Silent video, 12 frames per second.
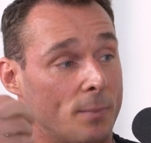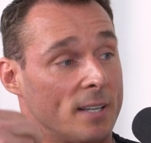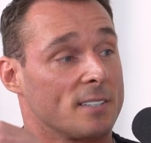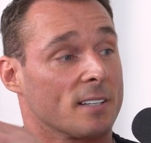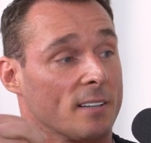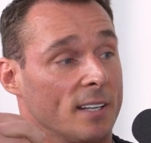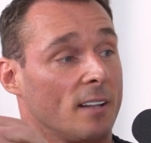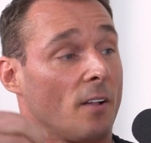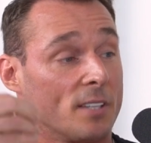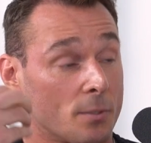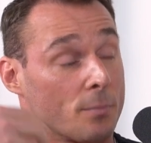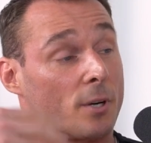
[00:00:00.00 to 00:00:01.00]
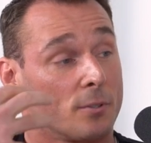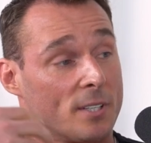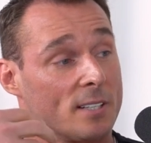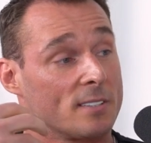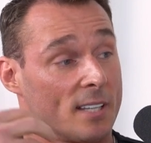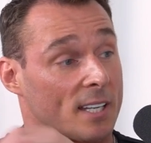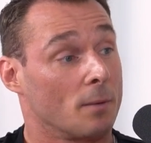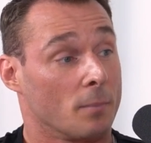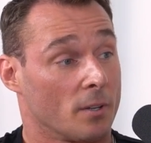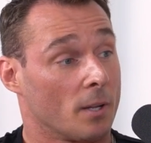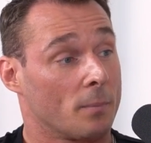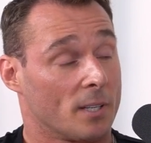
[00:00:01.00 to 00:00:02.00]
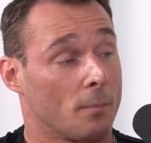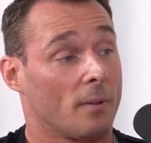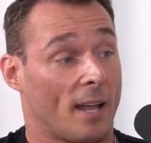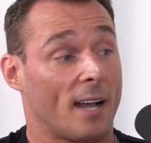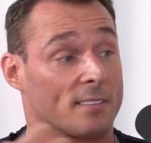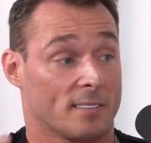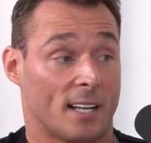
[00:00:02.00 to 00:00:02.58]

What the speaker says: basically, all these proteins that can build up into plaques,